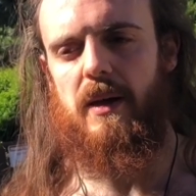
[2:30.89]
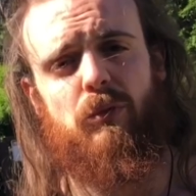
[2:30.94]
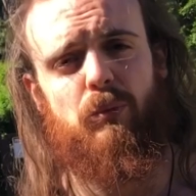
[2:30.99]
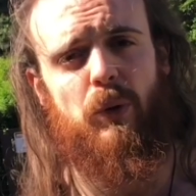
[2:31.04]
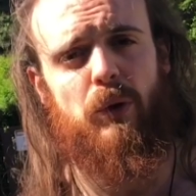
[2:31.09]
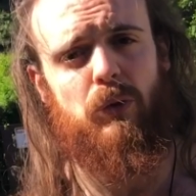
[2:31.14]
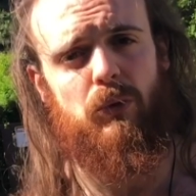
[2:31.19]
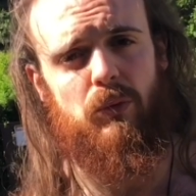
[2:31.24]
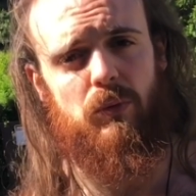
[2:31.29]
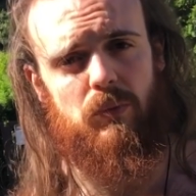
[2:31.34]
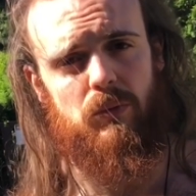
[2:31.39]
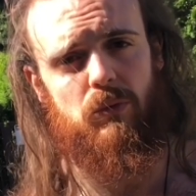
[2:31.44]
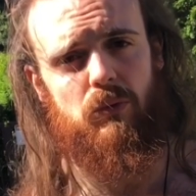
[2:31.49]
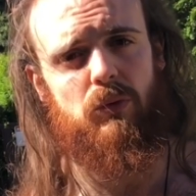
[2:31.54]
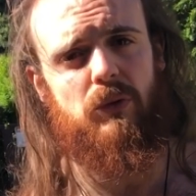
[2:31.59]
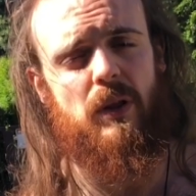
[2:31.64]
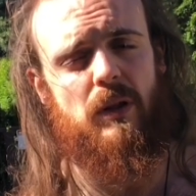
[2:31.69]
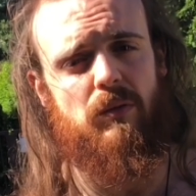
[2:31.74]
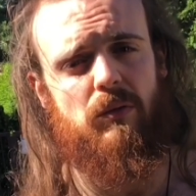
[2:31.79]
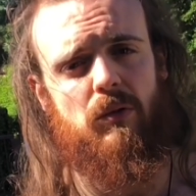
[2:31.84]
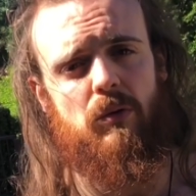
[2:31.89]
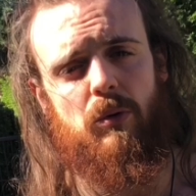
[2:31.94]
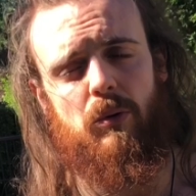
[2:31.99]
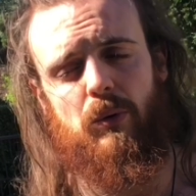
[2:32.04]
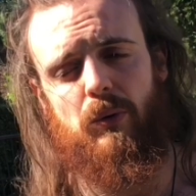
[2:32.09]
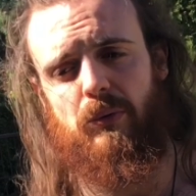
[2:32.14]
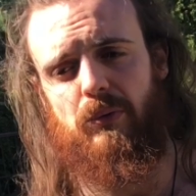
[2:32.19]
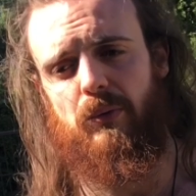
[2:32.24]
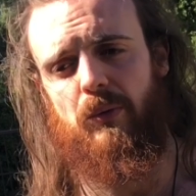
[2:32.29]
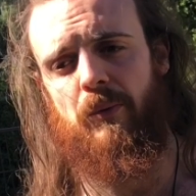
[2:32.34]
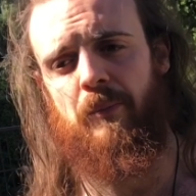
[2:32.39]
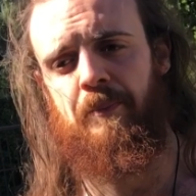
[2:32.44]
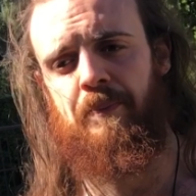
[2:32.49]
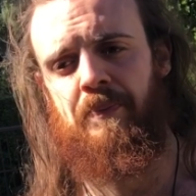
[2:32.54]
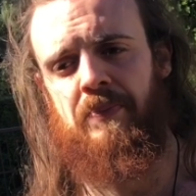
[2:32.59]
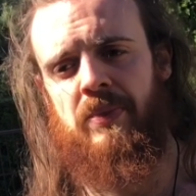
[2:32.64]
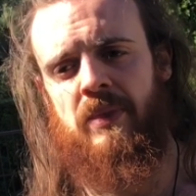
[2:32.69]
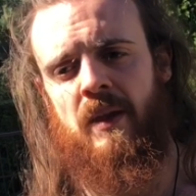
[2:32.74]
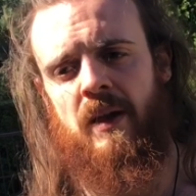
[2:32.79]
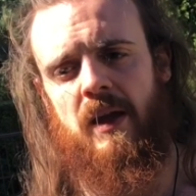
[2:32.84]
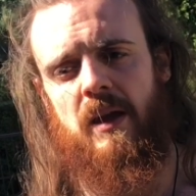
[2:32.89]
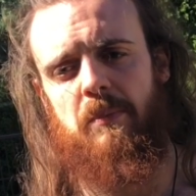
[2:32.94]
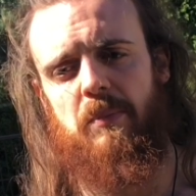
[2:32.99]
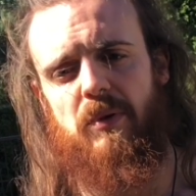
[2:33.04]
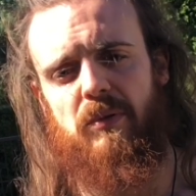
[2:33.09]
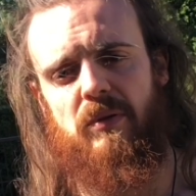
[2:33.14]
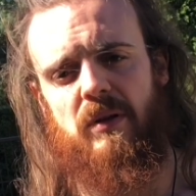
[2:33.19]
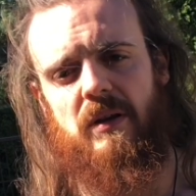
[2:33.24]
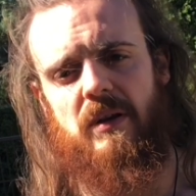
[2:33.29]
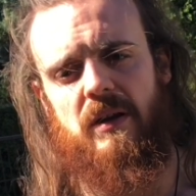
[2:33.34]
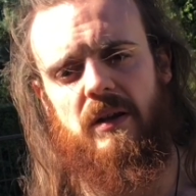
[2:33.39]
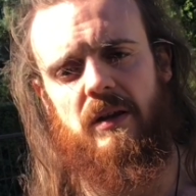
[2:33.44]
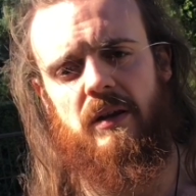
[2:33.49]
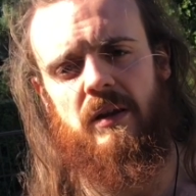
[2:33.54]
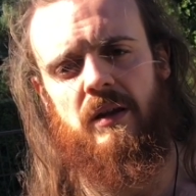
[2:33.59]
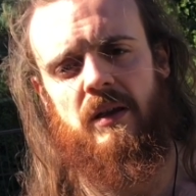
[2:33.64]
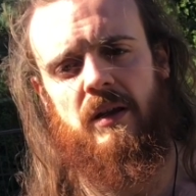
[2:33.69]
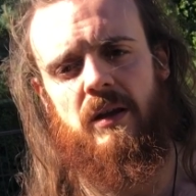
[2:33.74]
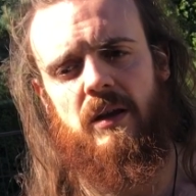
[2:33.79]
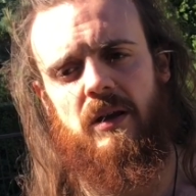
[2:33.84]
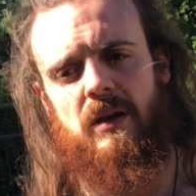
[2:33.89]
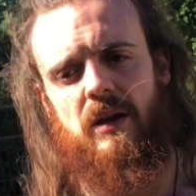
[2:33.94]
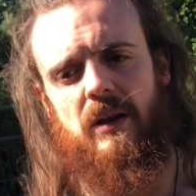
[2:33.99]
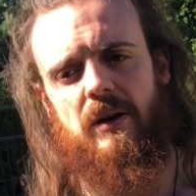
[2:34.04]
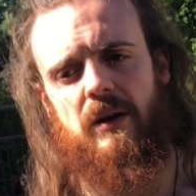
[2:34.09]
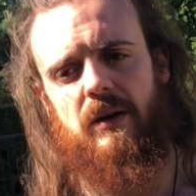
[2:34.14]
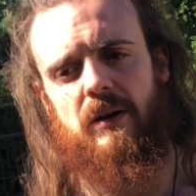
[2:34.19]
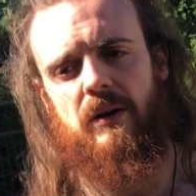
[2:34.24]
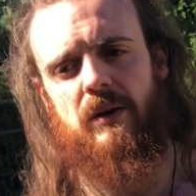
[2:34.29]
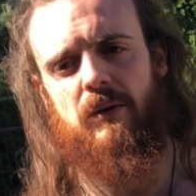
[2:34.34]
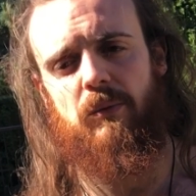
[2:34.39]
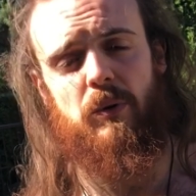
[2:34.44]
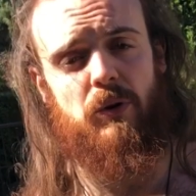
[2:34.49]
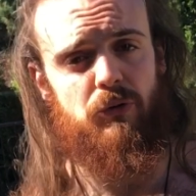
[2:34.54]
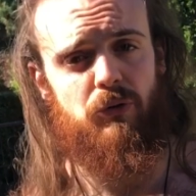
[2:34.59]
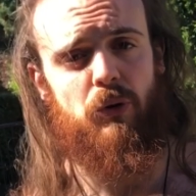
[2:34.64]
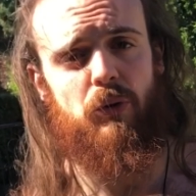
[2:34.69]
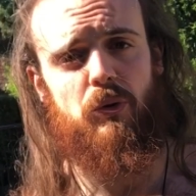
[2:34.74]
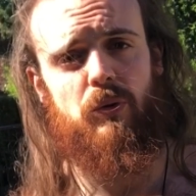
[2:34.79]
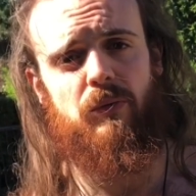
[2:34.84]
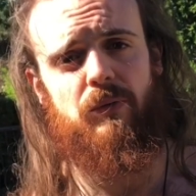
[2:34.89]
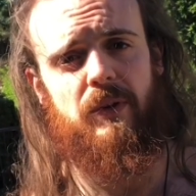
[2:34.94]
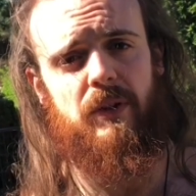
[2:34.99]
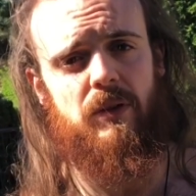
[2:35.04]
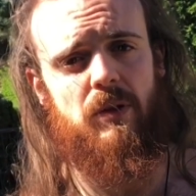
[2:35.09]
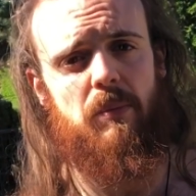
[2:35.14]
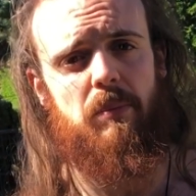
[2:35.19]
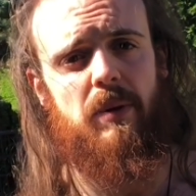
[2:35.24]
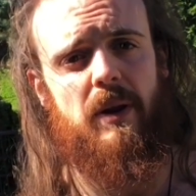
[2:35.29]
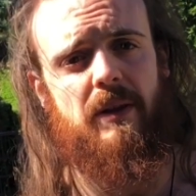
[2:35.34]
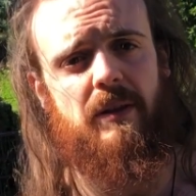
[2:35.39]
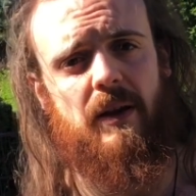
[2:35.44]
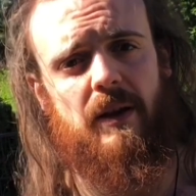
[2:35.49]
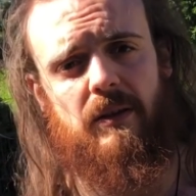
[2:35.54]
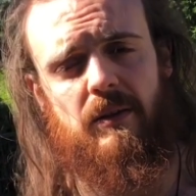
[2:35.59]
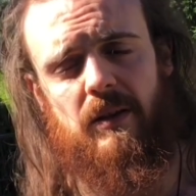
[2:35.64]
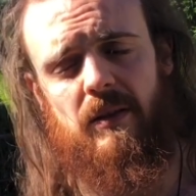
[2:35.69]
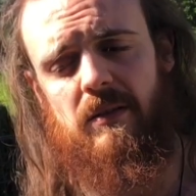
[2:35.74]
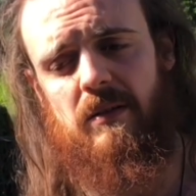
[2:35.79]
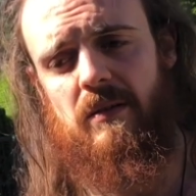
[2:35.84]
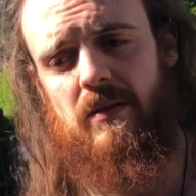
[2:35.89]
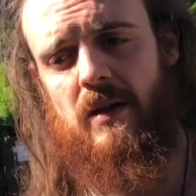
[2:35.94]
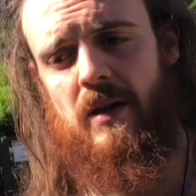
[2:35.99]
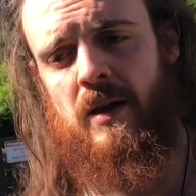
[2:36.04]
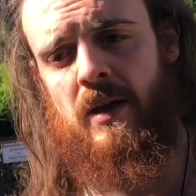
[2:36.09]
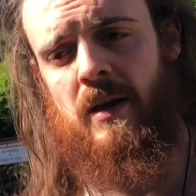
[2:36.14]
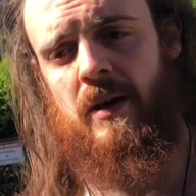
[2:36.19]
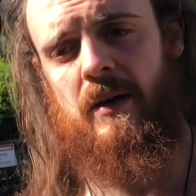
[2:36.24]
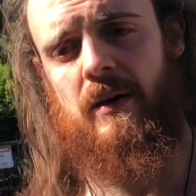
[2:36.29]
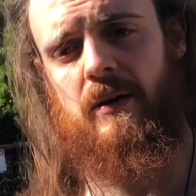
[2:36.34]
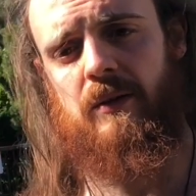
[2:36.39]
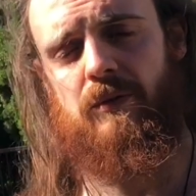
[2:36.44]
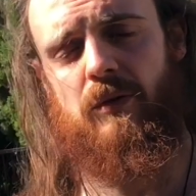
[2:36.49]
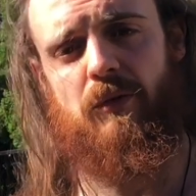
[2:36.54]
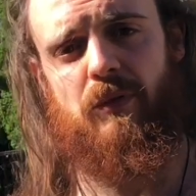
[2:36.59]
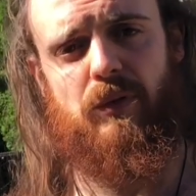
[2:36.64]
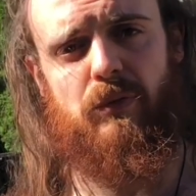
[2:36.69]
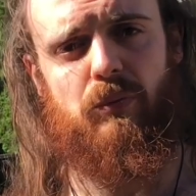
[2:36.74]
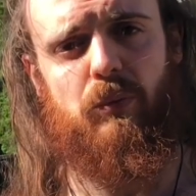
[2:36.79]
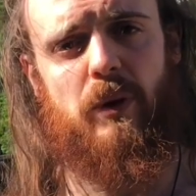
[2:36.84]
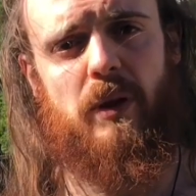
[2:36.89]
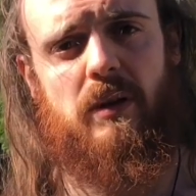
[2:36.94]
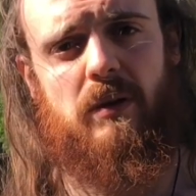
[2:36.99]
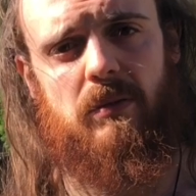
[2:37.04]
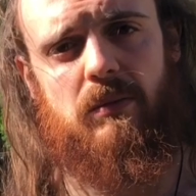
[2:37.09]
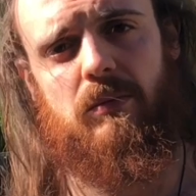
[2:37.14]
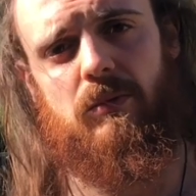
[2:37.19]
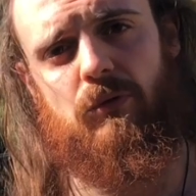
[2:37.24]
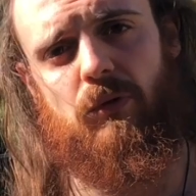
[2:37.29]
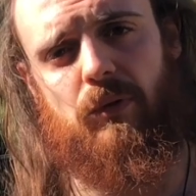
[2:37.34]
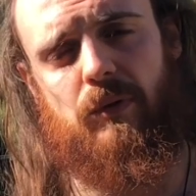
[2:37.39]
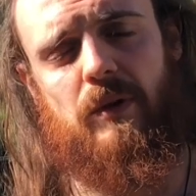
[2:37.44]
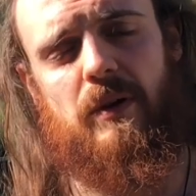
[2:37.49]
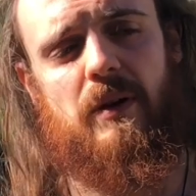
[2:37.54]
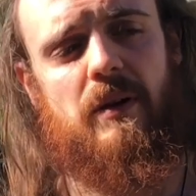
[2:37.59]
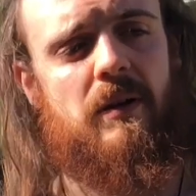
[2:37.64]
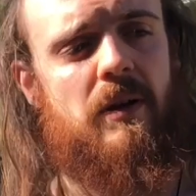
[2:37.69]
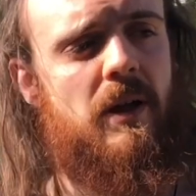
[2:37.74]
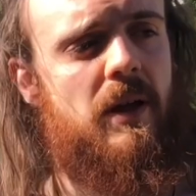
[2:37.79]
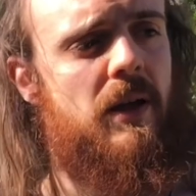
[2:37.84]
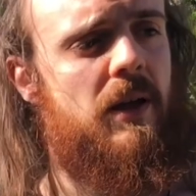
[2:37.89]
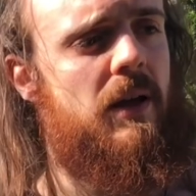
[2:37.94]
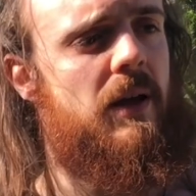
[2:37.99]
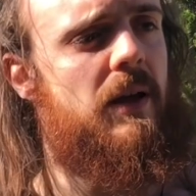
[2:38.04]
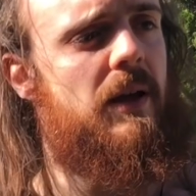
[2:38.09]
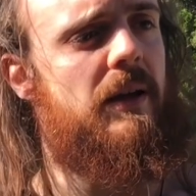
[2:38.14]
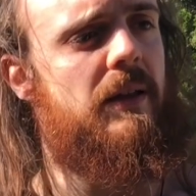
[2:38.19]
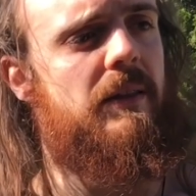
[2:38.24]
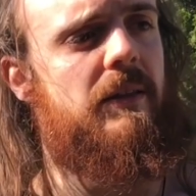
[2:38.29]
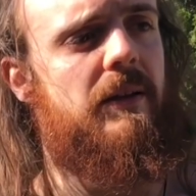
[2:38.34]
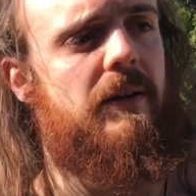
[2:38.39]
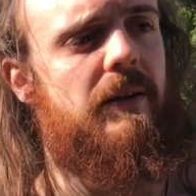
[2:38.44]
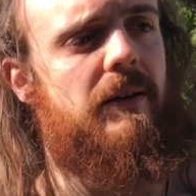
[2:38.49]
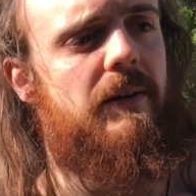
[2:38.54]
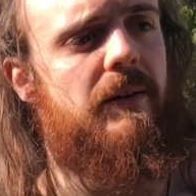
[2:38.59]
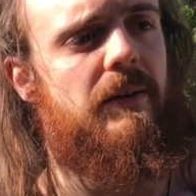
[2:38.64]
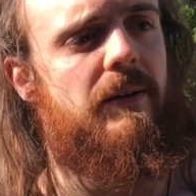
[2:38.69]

So two days in a row. So I basically uh, will show you the template I did uh, for this week, just here. And uh,